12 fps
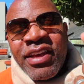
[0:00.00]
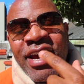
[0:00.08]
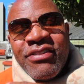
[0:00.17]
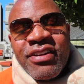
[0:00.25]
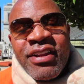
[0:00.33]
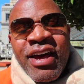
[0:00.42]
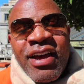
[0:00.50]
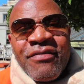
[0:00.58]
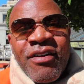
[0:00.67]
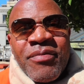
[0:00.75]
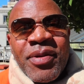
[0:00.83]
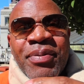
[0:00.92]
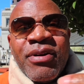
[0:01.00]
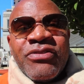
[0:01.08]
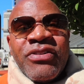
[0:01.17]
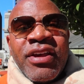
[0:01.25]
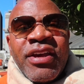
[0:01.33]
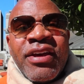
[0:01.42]
catch it live, I'll be
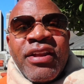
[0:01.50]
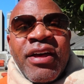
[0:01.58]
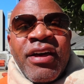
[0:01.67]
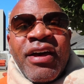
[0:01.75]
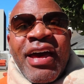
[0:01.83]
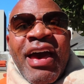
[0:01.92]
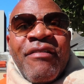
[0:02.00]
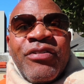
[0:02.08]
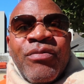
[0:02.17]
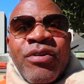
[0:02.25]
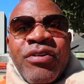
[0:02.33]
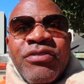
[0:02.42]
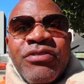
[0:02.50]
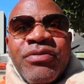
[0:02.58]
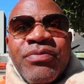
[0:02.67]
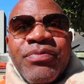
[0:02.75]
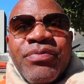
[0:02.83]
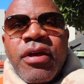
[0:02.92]
posting it
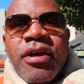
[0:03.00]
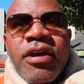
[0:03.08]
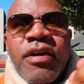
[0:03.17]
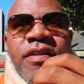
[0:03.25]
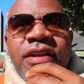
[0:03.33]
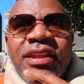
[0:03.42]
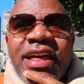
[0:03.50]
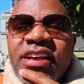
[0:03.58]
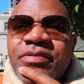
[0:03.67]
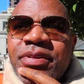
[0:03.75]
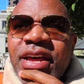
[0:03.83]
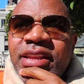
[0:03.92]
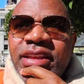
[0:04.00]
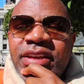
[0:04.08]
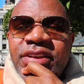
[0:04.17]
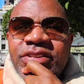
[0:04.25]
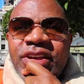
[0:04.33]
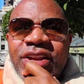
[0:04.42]
afterwards. And then last but not
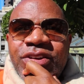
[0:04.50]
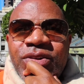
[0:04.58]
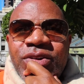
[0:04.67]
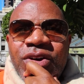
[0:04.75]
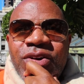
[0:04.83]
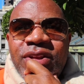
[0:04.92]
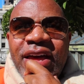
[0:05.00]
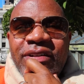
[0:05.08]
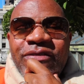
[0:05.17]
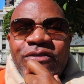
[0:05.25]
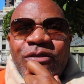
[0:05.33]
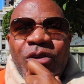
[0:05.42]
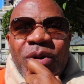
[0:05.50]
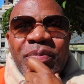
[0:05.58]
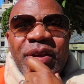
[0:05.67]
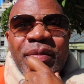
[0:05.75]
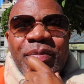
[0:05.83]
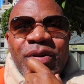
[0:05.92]
least, I do know like 4
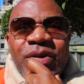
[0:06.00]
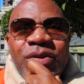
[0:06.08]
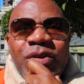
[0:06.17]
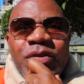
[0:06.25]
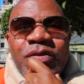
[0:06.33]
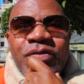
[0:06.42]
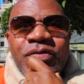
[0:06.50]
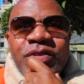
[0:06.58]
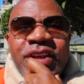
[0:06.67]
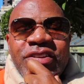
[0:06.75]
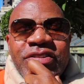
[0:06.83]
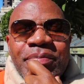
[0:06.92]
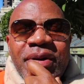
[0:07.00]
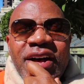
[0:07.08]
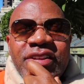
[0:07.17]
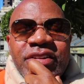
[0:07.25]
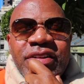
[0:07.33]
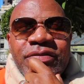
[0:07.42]
people who've tested
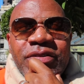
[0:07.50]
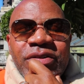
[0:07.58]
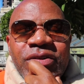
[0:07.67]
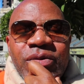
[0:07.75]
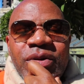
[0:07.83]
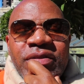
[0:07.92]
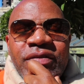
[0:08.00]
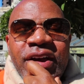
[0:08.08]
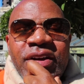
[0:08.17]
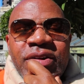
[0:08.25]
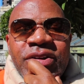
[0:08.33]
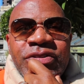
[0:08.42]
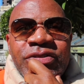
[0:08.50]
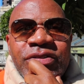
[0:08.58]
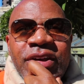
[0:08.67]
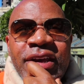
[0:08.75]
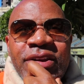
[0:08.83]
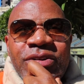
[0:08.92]
positive for the
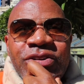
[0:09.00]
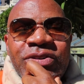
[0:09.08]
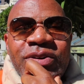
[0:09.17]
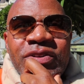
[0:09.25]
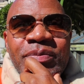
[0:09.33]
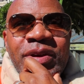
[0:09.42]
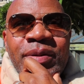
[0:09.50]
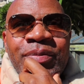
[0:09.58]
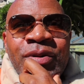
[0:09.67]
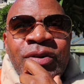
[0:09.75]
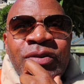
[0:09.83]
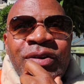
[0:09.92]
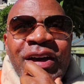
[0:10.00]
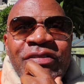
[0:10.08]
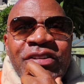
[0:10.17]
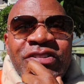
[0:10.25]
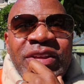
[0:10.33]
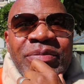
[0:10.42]
coronavirus. I know 2 other people who have
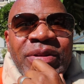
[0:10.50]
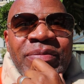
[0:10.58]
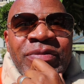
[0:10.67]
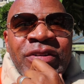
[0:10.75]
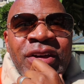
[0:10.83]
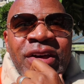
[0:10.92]
the symptoms